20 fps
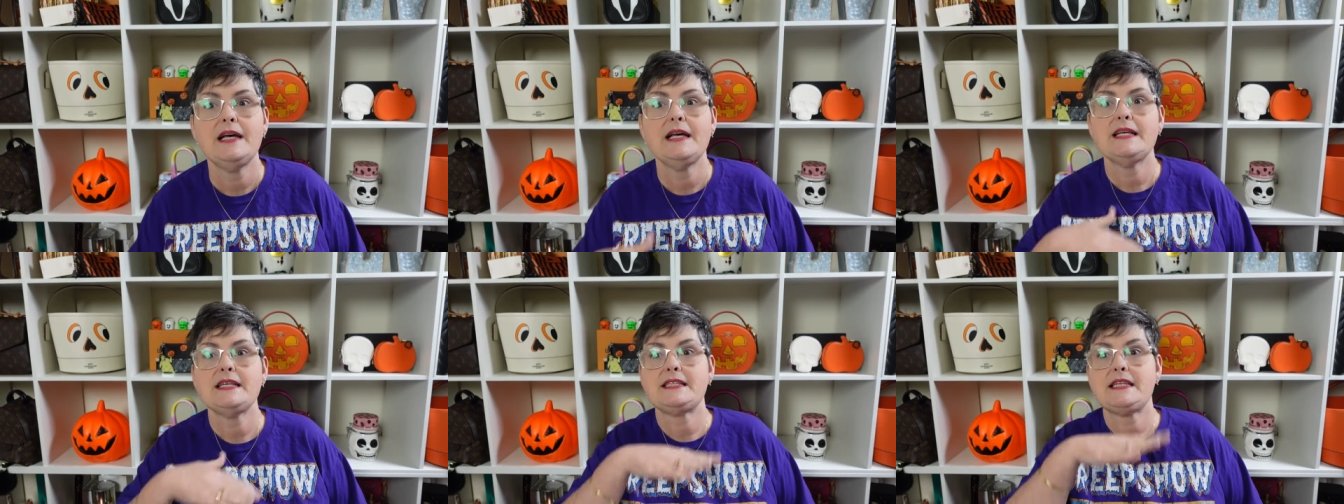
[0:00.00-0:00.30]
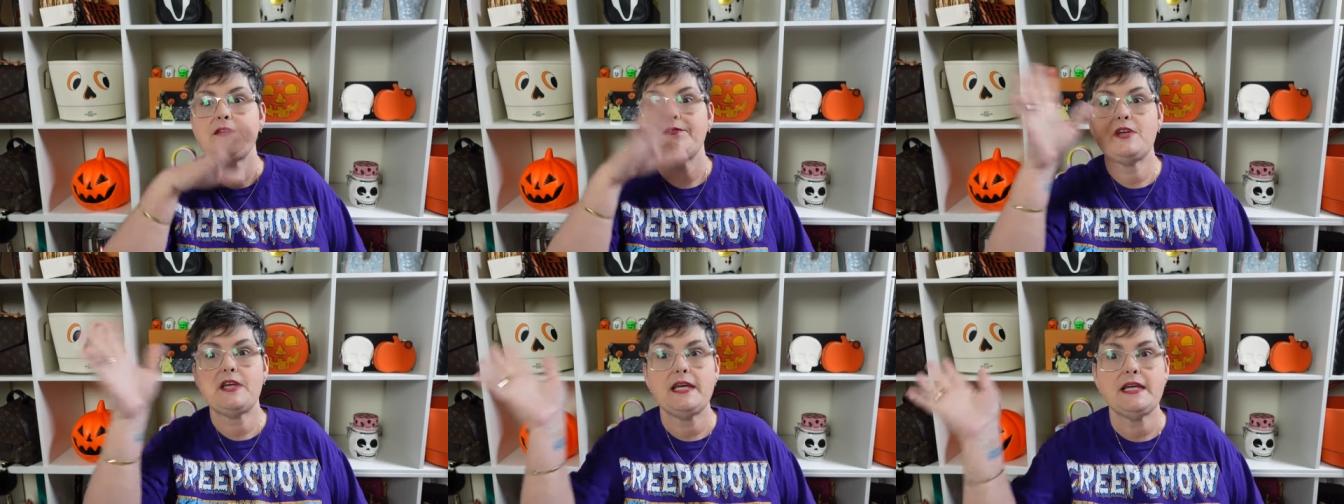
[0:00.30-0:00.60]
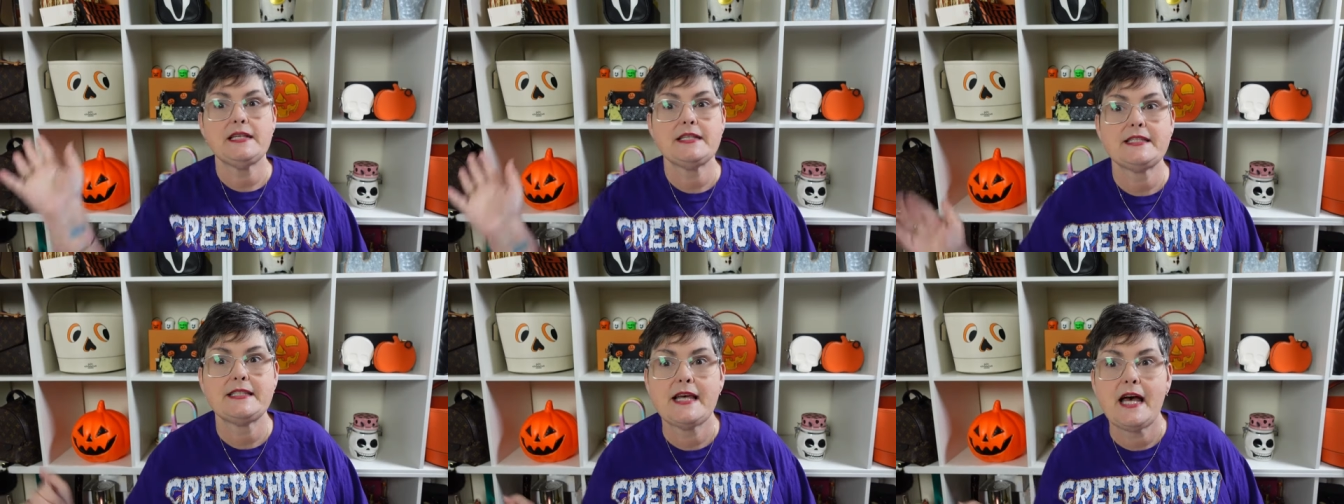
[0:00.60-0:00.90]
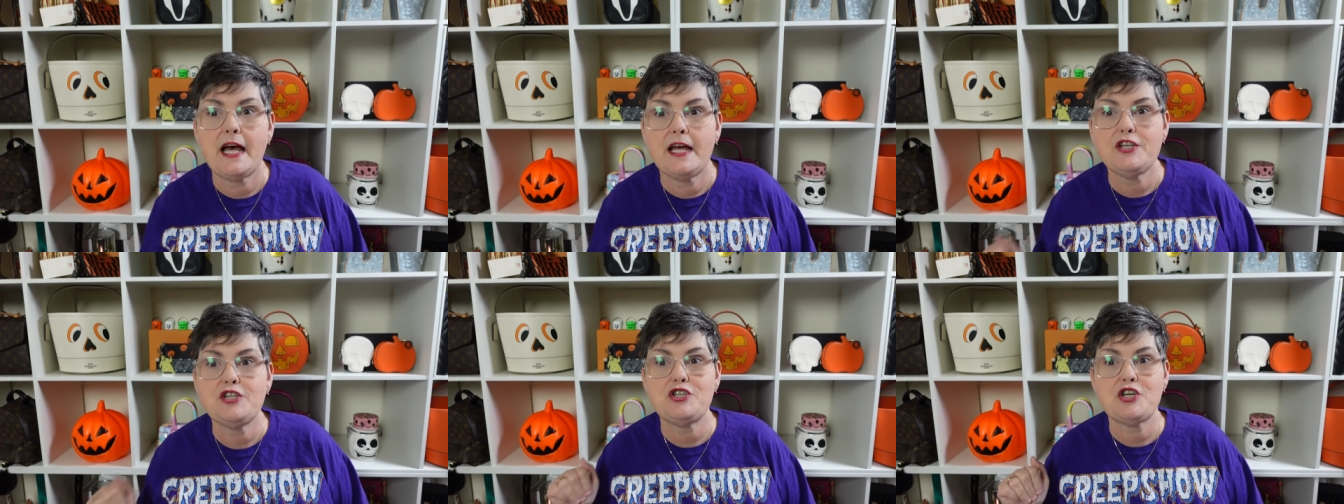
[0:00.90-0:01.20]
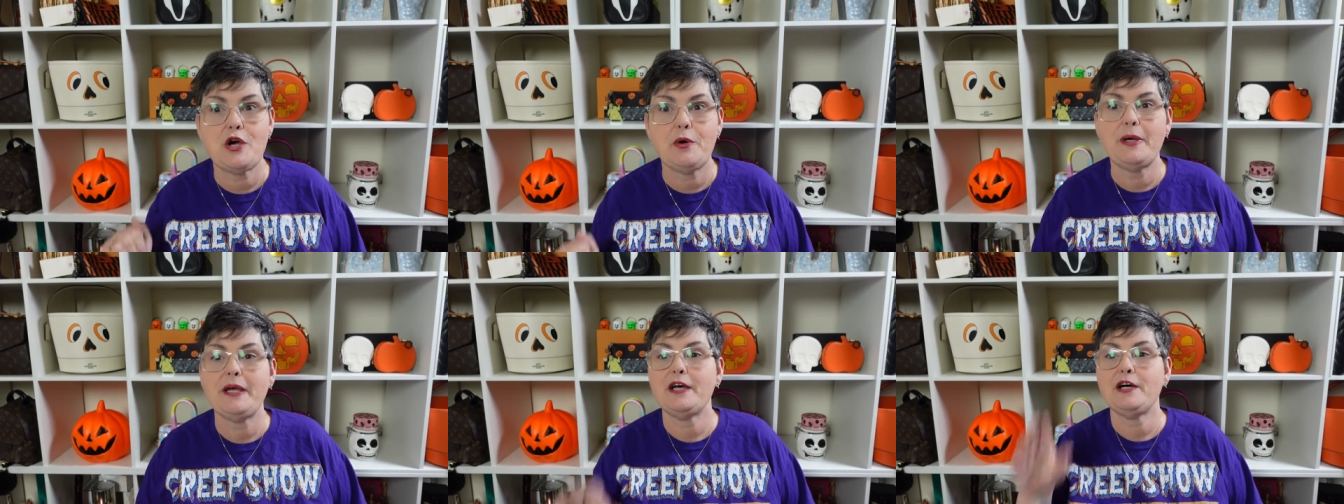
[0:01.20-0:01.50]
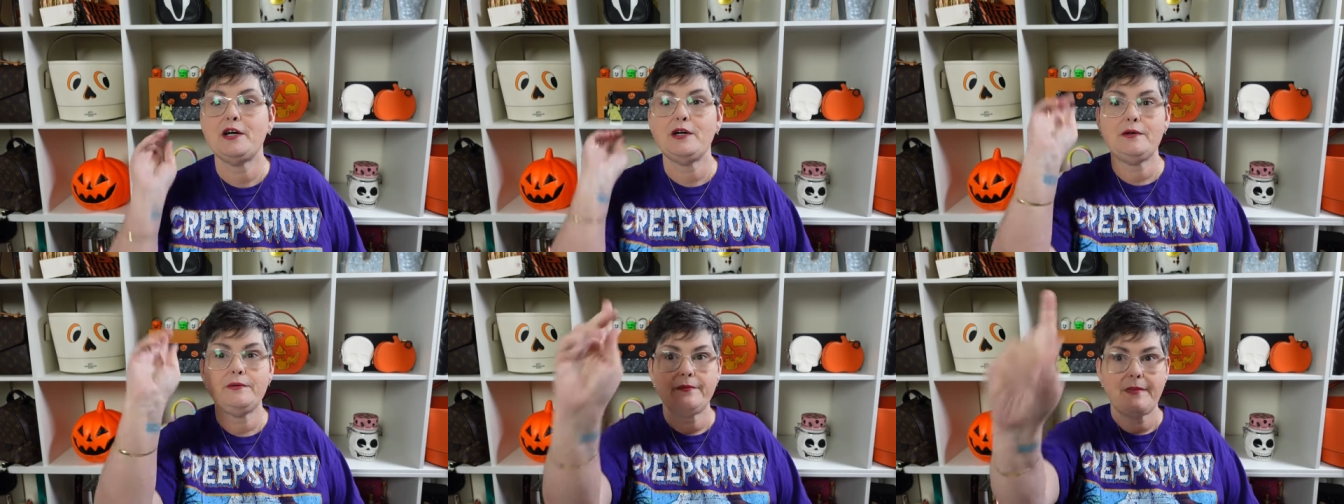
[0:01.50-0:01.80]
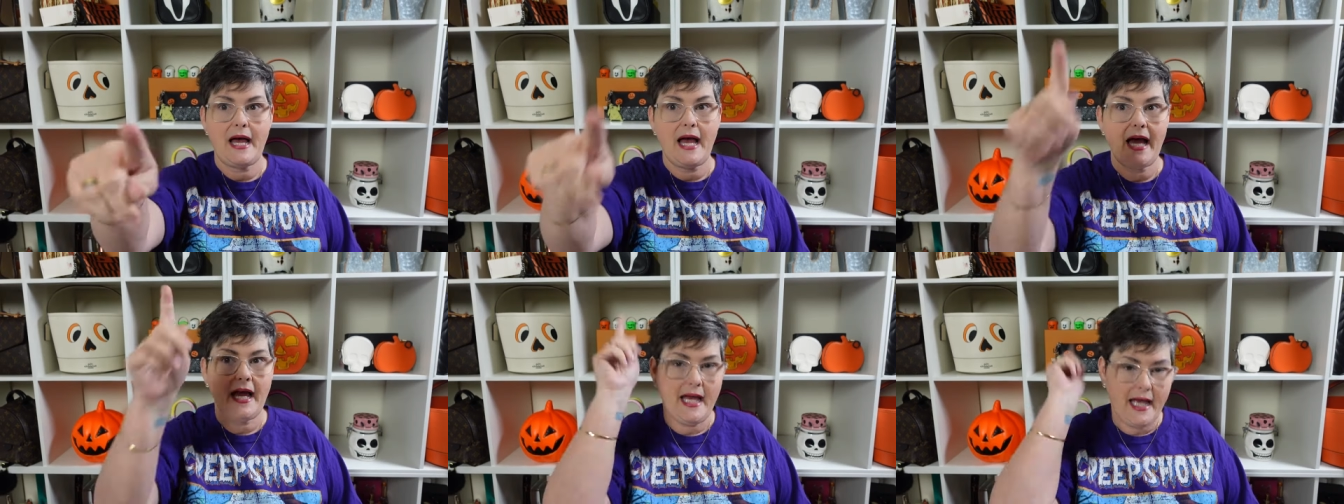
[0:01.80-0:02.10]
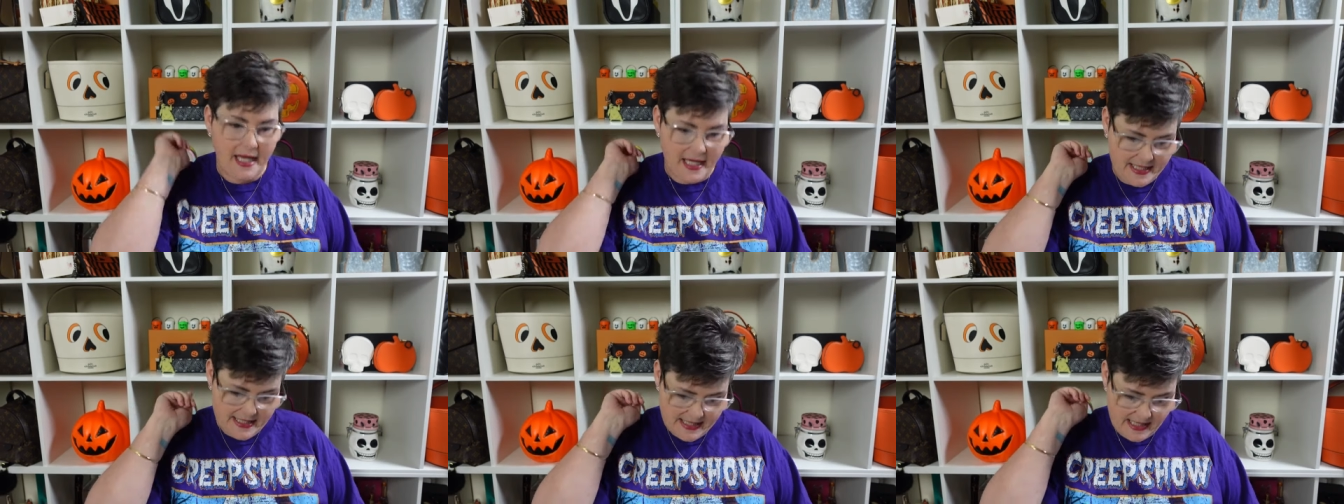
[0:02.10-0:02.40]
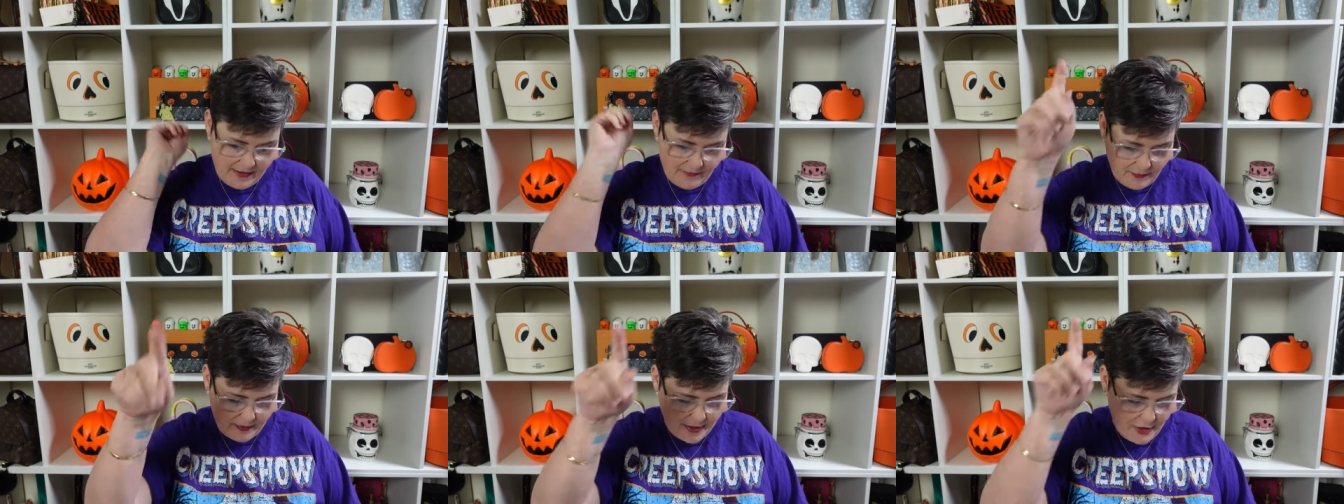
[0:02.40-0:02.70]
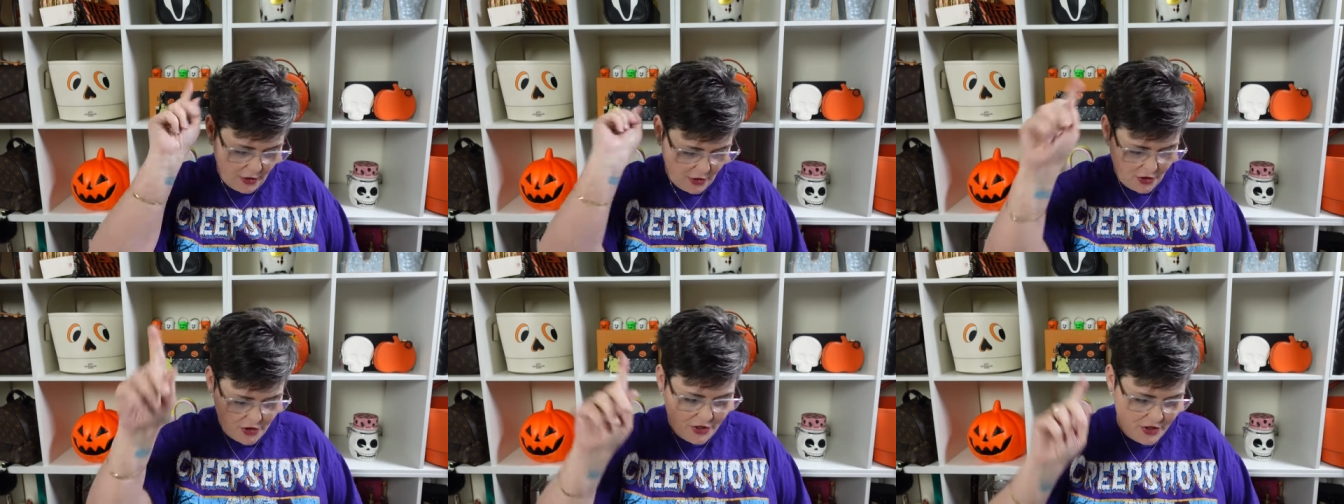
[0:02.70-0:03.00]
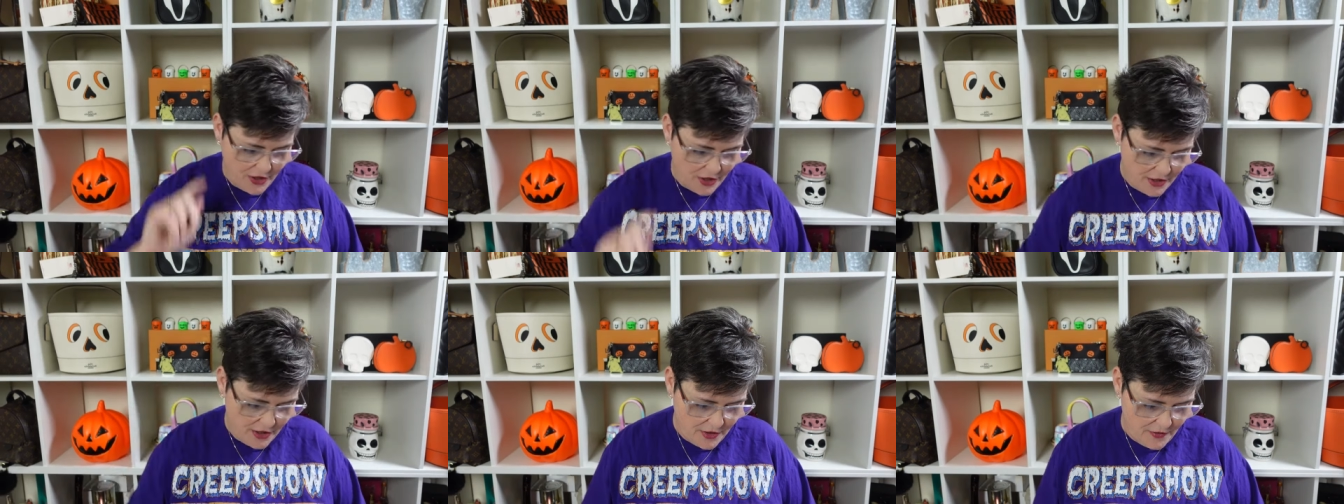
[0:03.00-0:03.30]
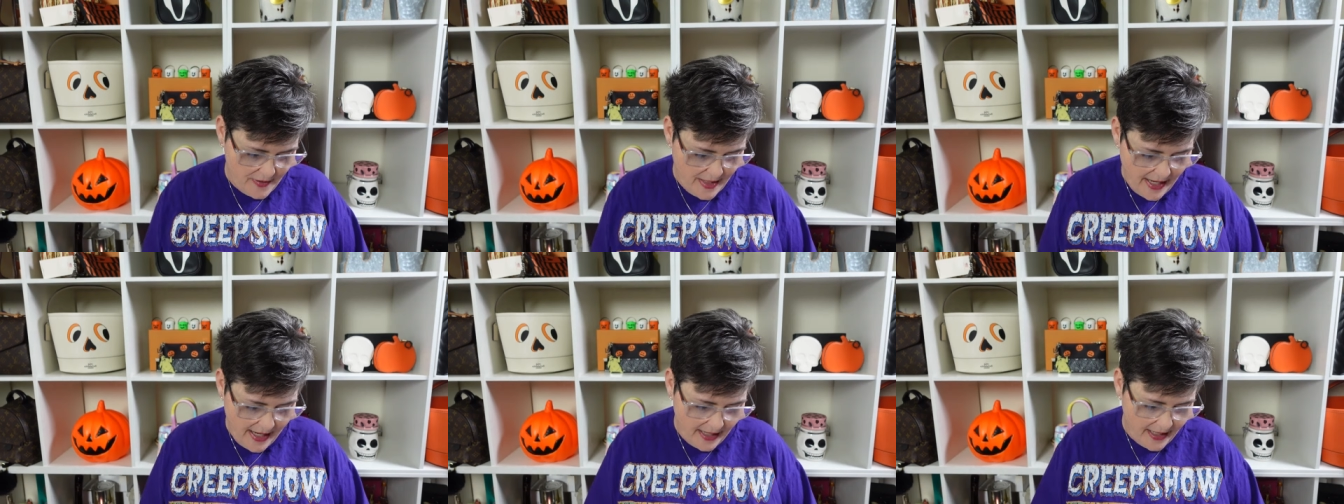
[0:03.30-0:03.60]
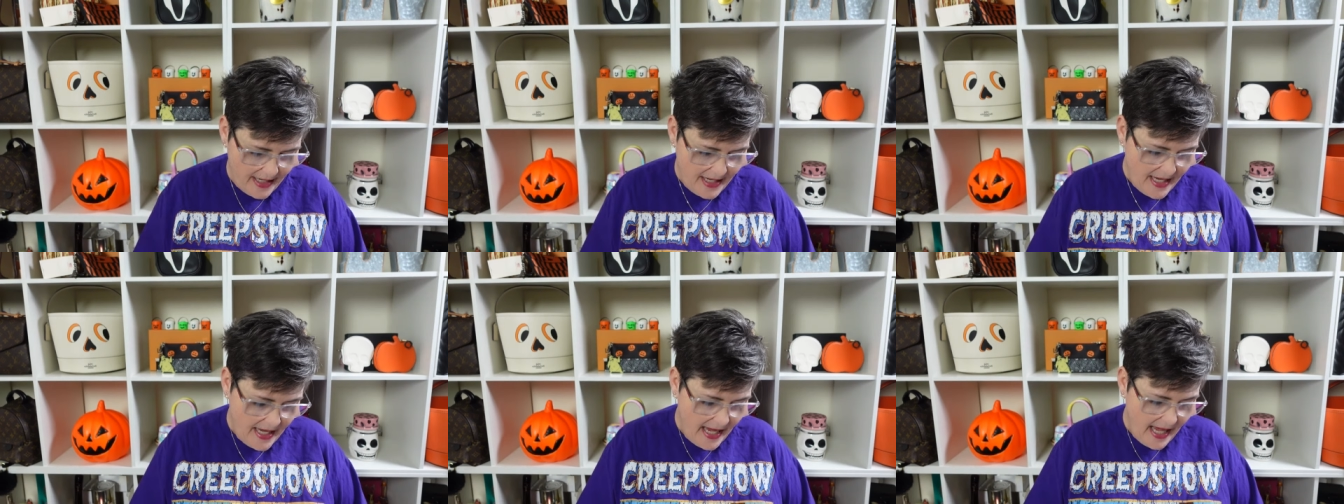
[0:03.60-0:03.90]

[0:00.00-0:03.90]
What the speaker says: Stephen King's son, Joe Hill, I definitely urge you to do that.